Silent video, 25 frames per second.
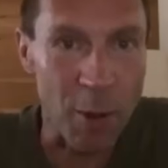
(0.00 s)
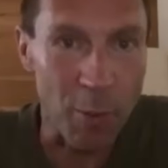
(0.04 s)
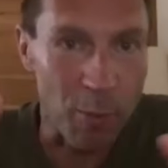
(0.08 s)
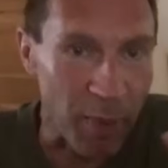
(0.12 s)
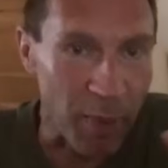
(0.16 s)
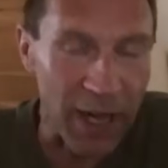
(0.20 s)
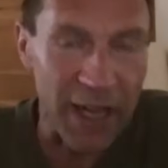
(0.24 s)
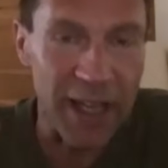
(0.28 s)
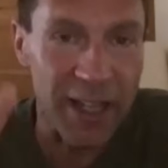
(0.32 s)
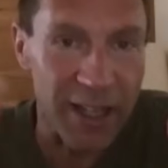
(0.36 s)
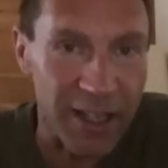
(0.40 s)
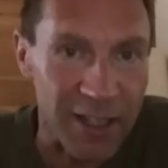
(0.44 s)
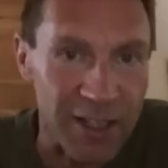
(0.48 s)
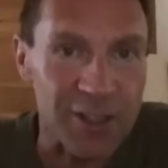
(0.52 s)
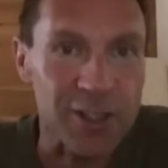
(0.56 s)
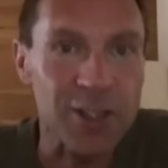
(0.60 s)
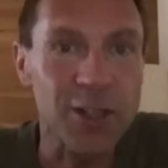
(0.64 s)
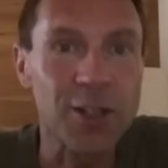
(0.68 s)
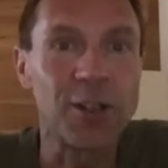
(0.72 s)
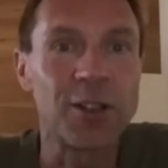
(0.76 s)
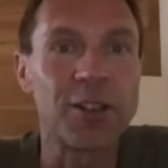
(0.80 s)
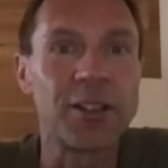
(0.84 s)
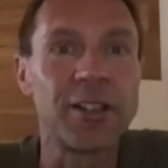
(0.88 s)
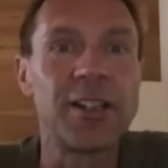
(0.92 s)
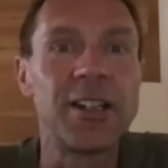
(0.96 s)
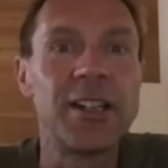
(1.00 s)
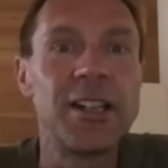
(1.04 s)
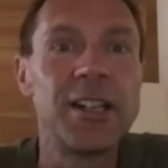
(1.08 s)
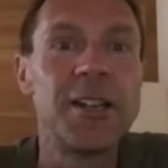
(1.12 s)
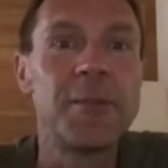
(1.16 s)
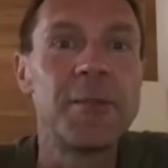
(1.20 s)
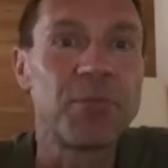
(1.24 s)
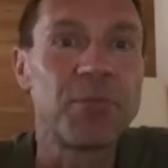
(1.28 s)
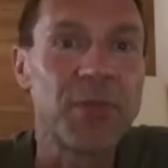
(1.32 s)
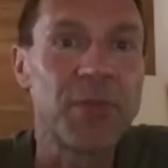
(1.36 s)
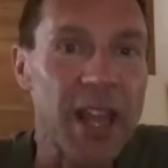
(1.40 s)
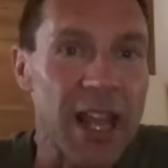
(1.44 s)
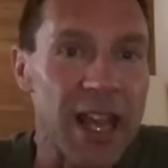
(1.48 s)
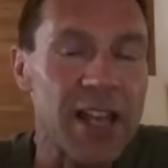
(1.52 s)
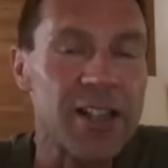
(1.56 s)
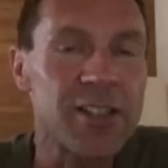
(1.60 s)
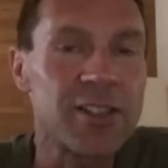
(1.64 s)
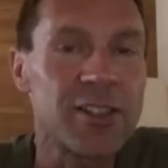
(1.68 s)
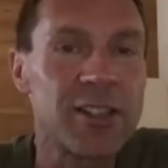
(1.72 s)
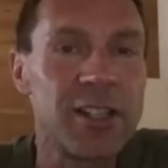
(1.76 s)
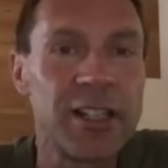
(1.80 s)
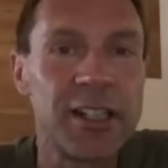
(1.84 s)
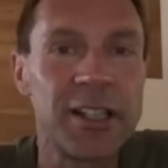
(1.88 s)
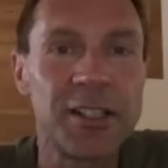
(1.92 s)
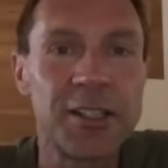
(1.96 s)
biathlon
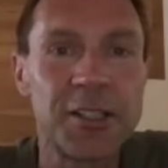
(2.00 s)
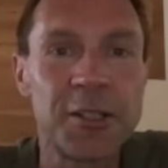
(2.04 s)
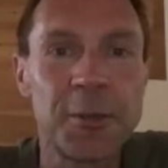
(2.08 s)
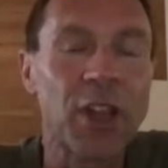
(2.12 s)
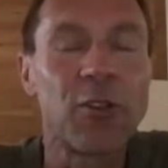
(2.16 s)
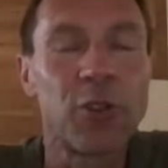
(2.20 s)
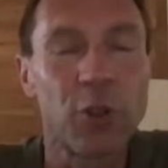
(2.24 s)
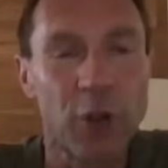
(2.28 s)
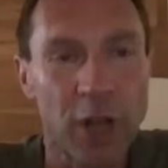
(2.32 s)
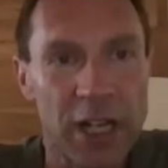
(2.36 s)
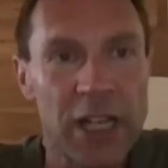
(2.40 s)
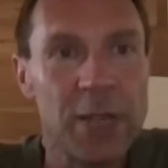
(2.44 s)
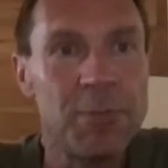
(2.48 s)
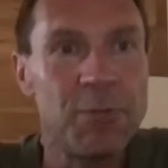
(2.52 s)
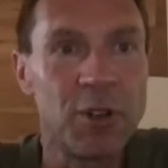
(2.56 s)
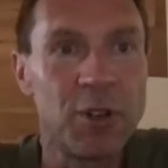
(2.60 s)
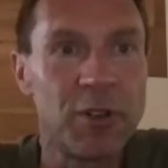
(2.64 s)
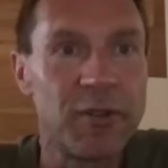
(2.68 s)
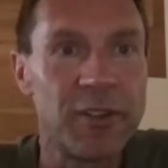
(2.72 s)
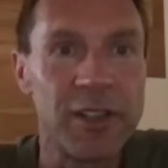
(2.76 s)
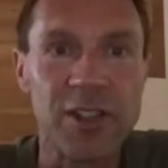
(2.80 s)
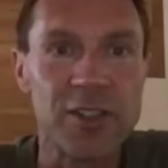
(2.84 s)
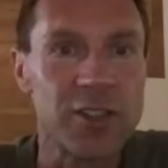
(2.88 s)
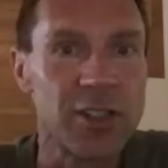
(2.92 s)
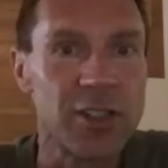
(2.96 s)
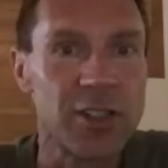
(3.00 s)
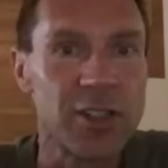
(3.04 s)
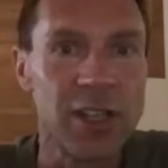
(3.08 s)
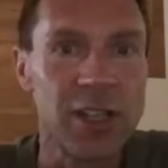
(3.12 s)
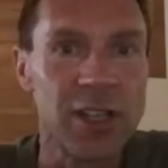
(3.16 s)
athlete, Florian Lipovic,